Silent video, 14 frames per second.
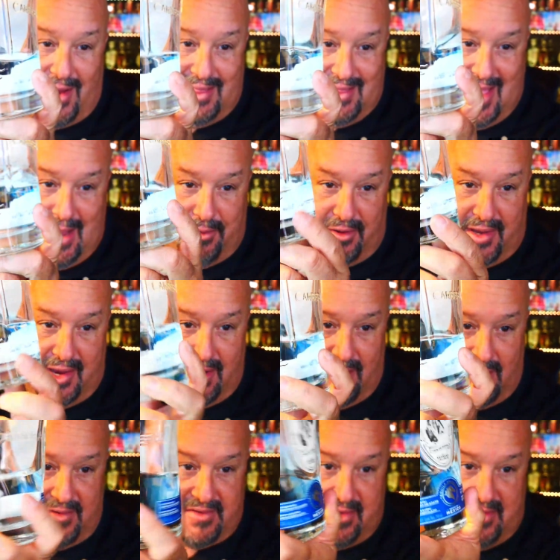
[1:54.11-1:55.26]
label
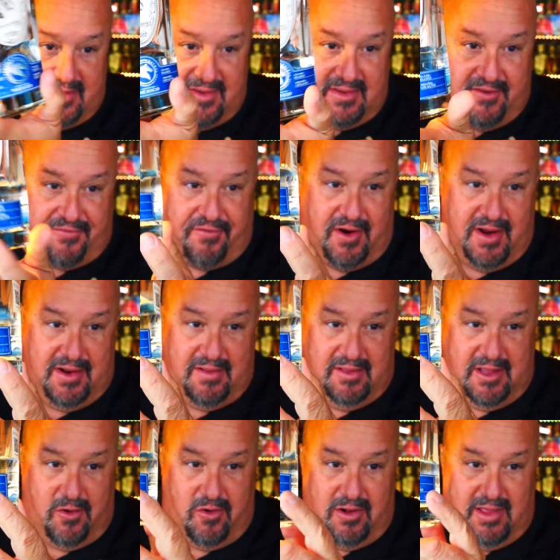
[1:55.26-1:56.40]
here, so this is the front
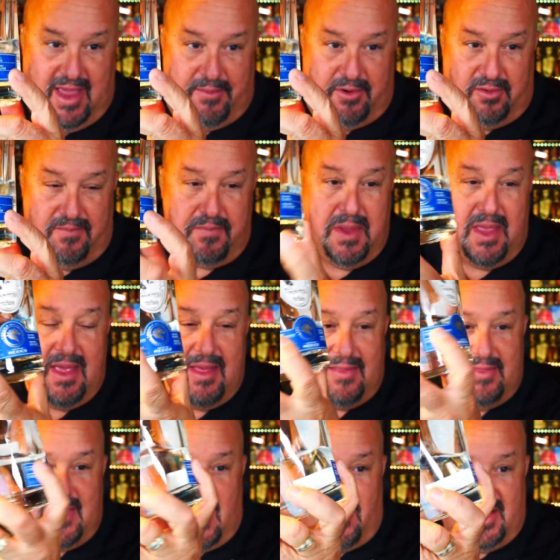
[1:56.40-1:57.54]
lower label,
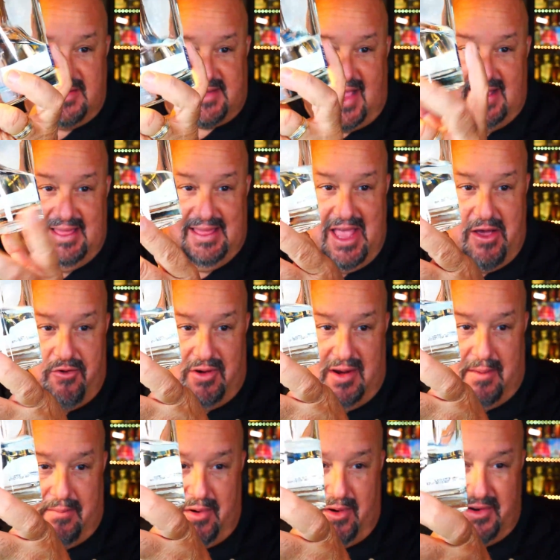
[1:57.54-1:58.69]
there is a lot
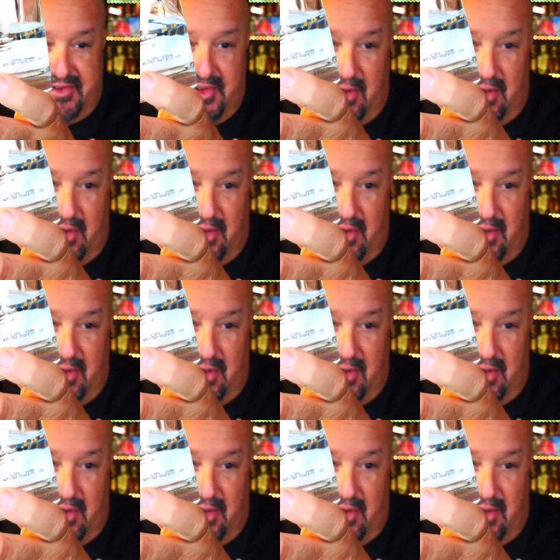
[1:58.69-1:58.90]
number. So